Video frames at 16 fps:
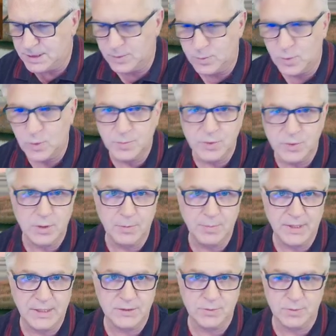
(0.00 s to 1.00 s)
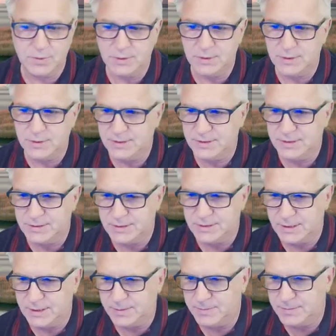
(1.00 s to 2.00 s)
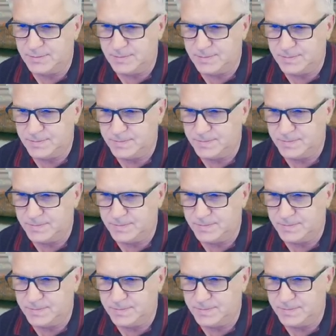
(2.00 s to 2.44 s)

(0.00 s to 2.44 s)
I won't put a password this time.